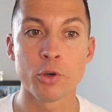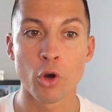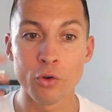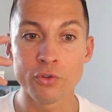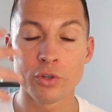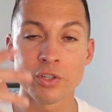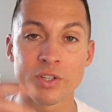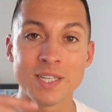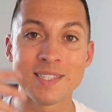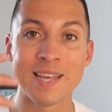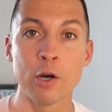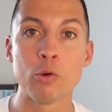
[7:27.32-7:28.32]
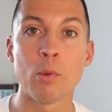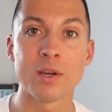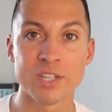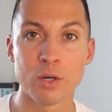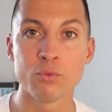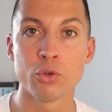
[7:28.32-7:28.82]
consciously tell
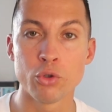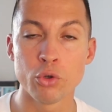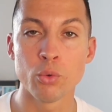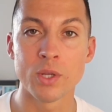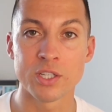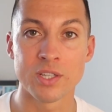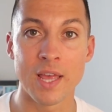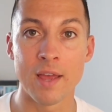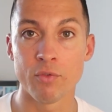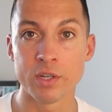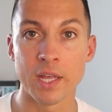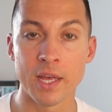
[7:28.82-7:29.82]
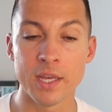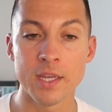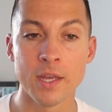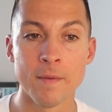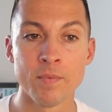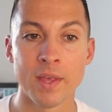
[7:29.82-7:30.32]
myself to do this every
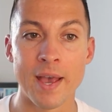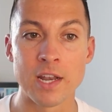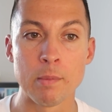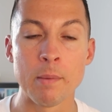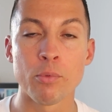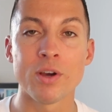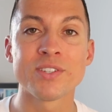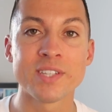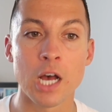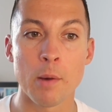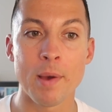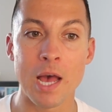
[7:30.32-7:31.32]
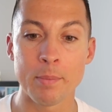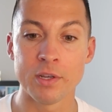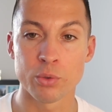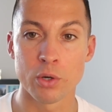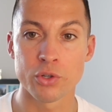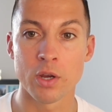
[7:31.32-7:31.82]
day. And I remember I set up
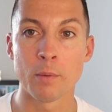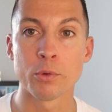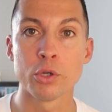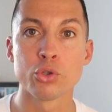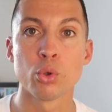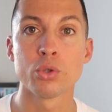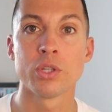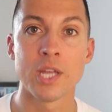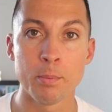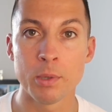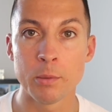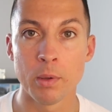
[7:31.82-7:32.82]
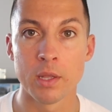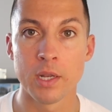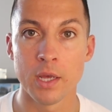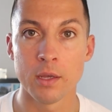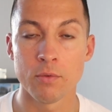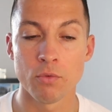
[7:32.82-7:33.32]
habits where I was like, I'm going to talk to 10 people a
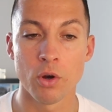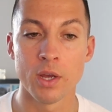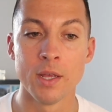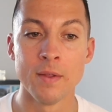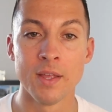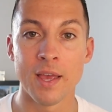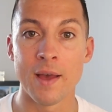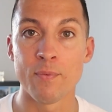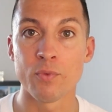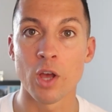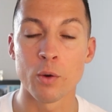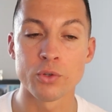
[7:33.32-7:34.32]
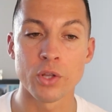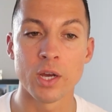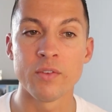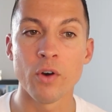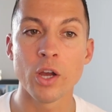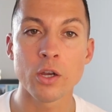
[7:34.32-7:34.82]
day, right? And I was
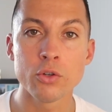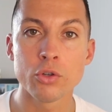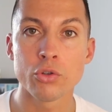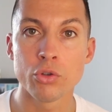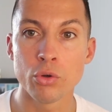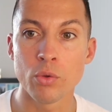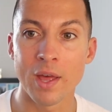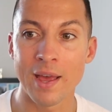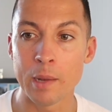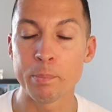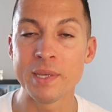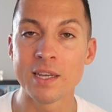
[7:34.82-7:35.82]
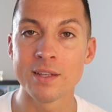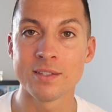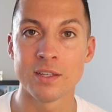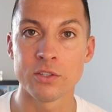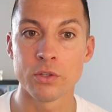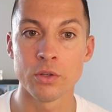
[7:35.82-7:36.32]
like, if I can just do that and be
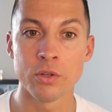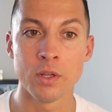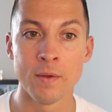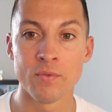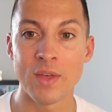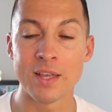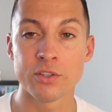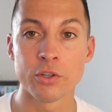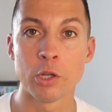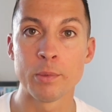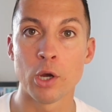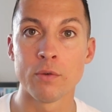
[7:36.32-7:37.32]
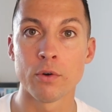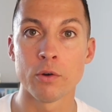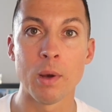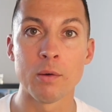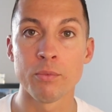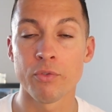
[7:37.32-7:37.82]
consistent, that's going to be over a
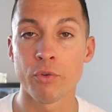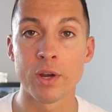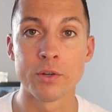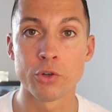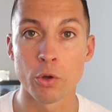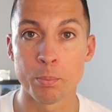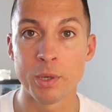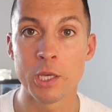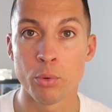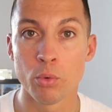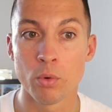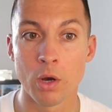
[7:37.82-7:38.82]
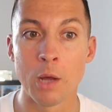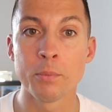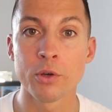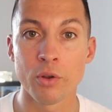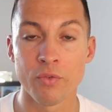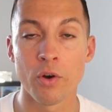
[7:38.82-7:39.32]
month, 300 people. I'm
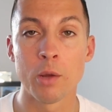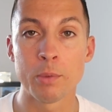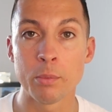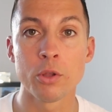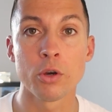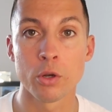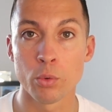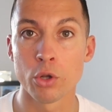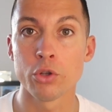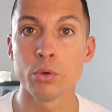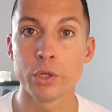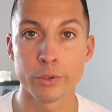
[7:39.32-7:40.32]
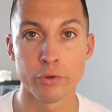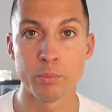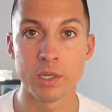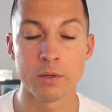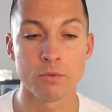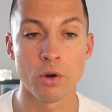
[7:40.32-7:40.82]
going to find people that are going to want to do this with
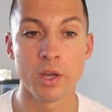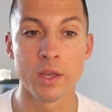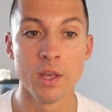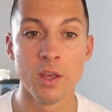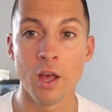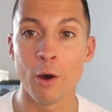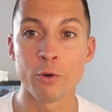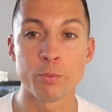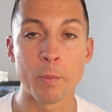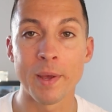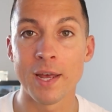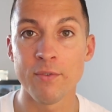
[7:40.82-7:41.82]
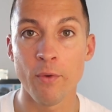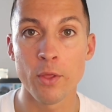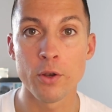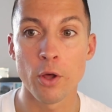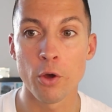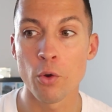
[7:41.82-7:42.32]
me, right? I was prepared for the
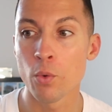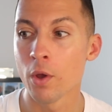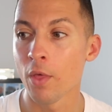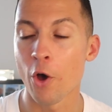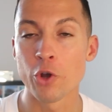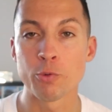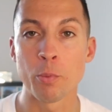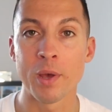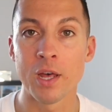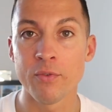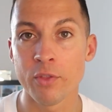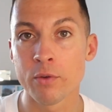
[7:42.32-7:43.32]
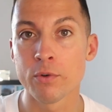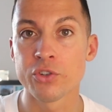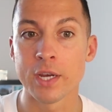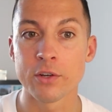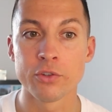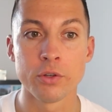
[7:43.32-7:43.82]
no, I was prepared for the
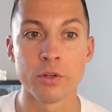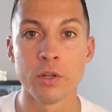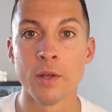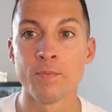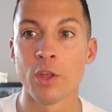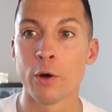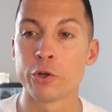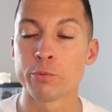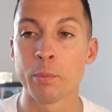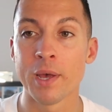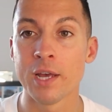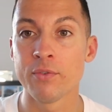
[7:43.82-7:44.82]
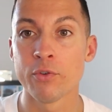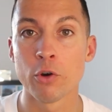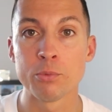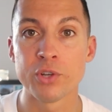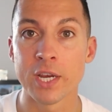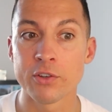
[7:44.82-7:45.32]
rejection, I was prepared for
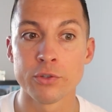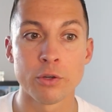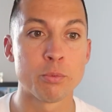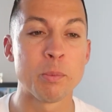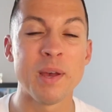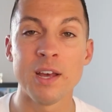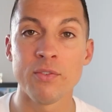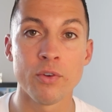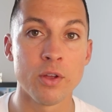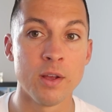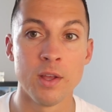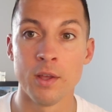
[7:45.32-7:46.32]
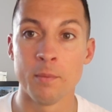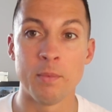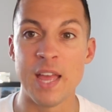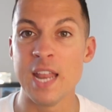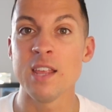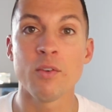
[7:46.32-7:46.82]
objections, I was prepared for
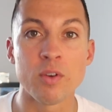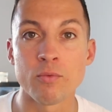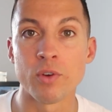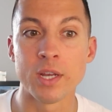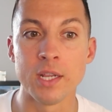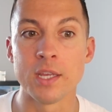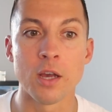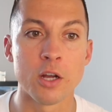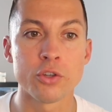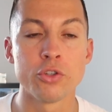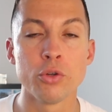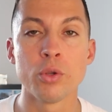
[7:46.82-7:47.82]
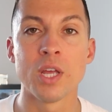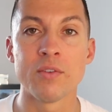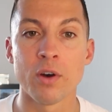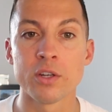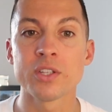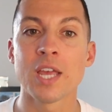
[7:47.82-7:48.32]
anything really. I just knew that if
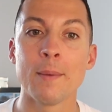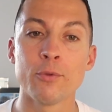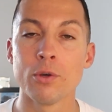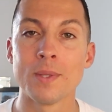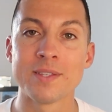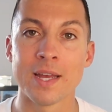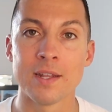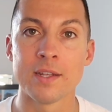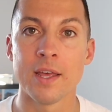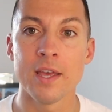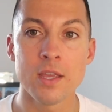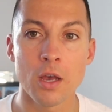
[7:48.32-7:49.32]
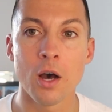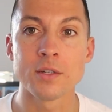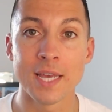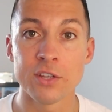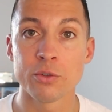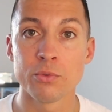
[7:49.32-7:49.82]
I just kept doing the 10 a day, I'd
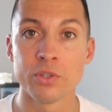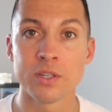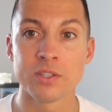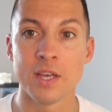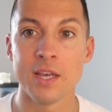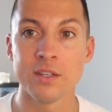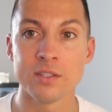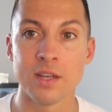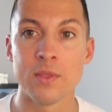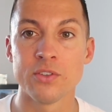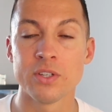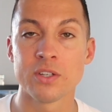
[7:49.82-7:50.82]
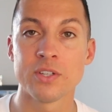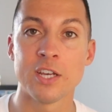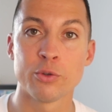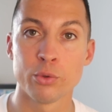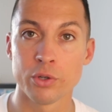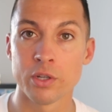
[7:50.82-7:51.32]
get some success and the
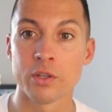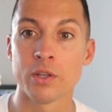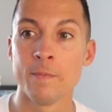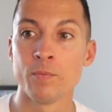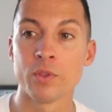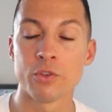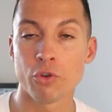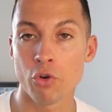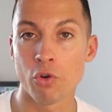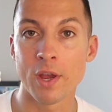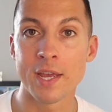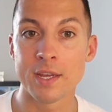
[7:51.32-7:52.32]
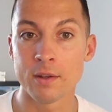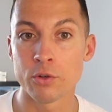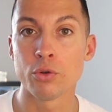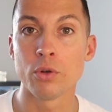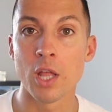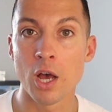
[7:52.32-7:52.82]
success was gonna create
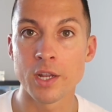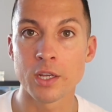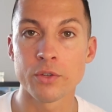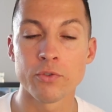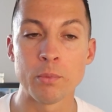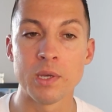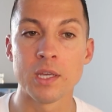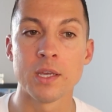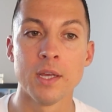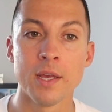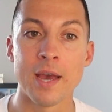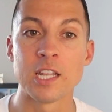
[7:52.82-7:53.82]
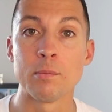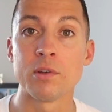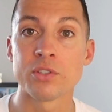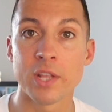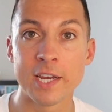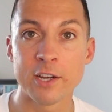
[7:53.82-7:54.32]
new learnings for me and the
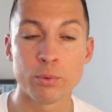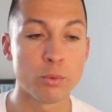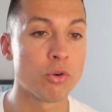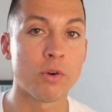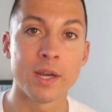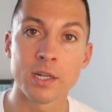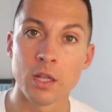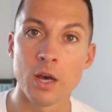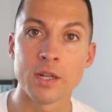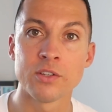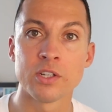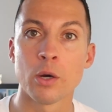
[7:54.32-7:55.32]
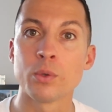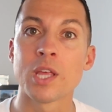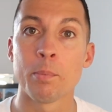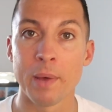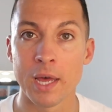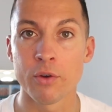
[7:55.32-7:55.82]
mistakes would create learnings and I would
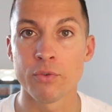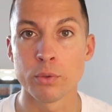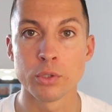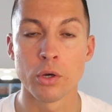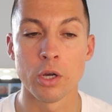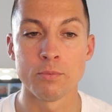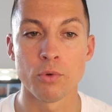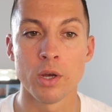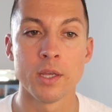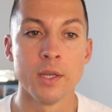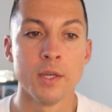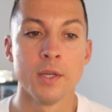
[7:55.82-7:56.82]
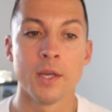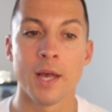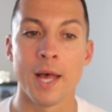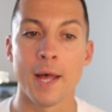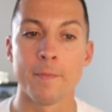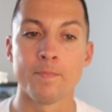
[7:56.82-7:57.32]
get better through time, right?
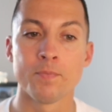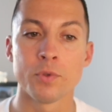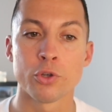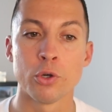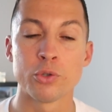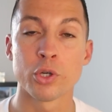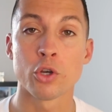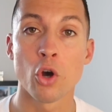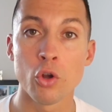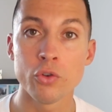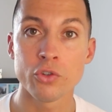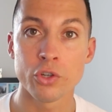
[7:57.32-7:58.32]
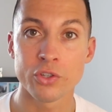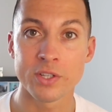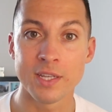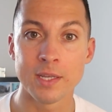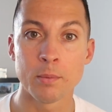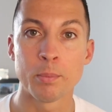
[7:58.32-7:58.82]
Um, so it's a
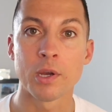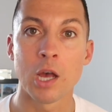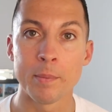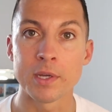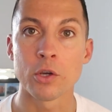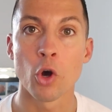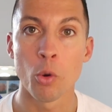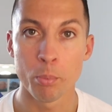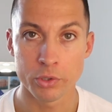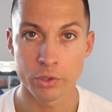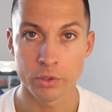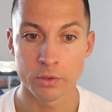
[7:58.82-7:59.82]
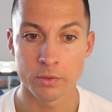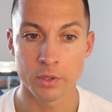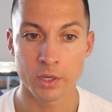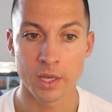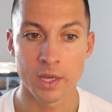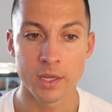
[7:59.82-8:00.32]
consciously becoming competent,
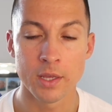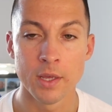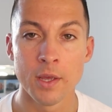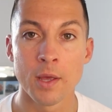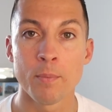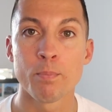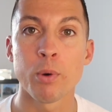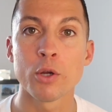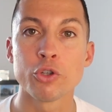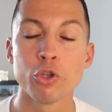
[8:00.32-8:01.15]
okay? By